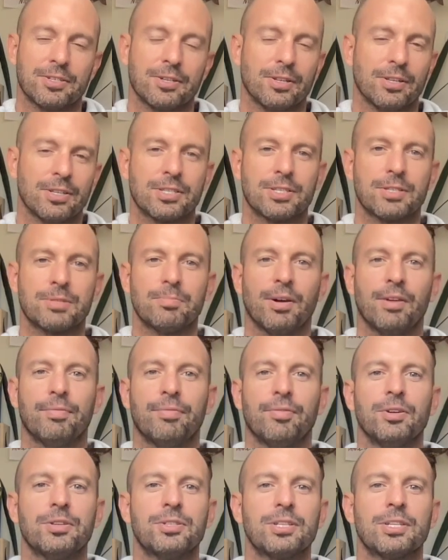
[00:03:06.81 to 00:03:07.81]
So this is my
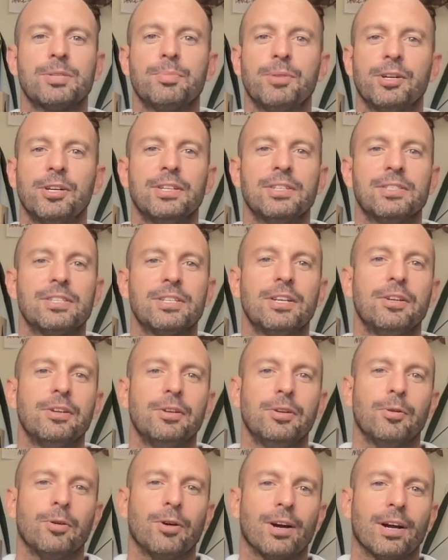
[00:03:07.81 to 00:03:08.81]
first experience in New
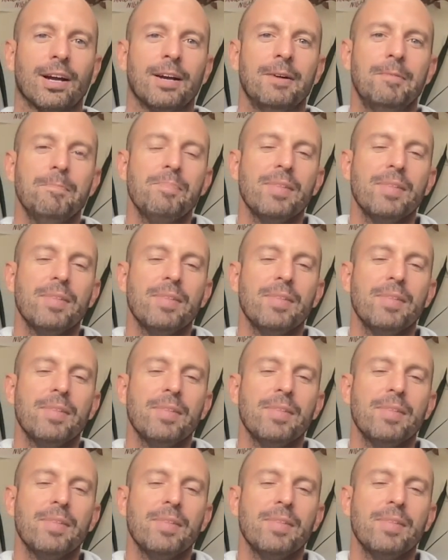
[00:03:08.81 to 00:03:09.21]
York,